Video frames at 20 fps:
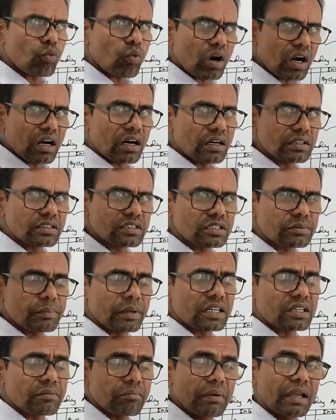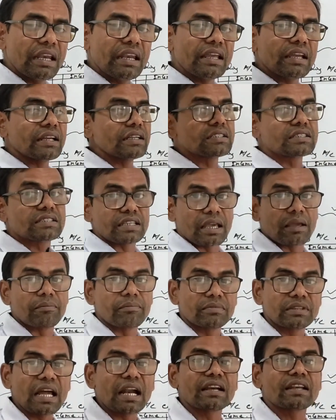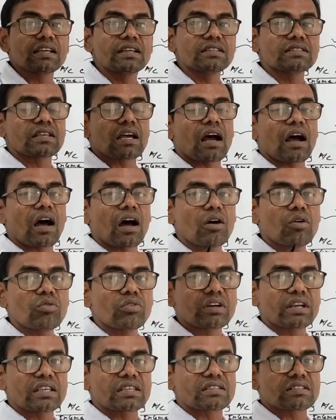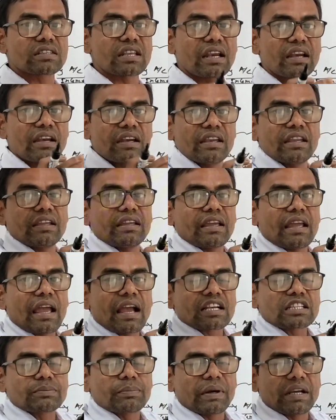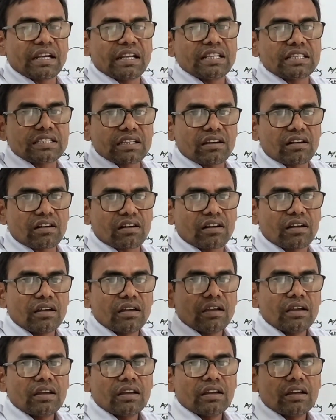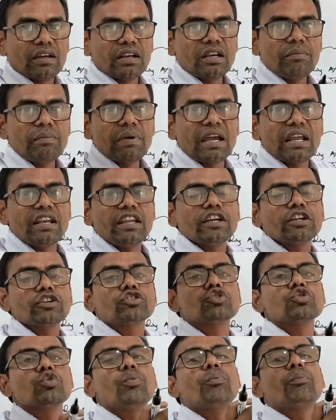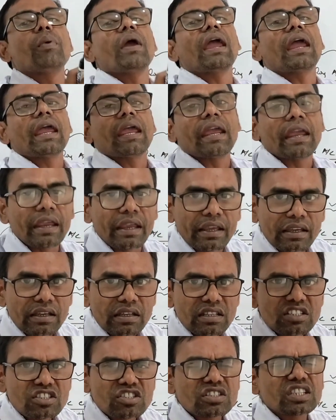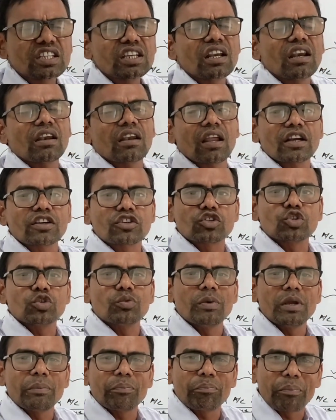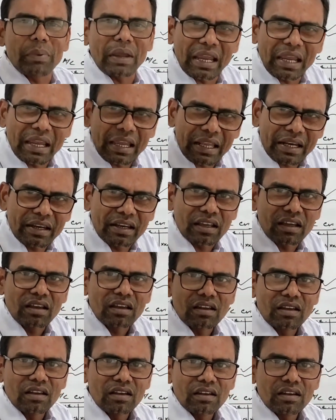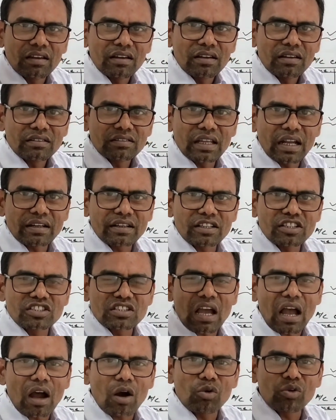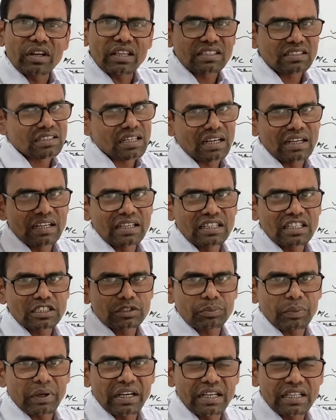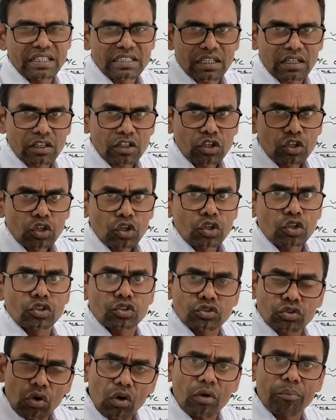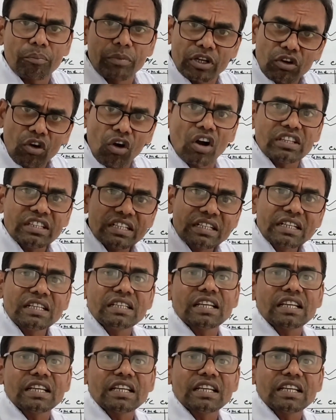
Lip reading: words but meaning is same. That is outstanding expenditure, remaining to pay, is still not to be paid. That is outstanding expenditure. So because it is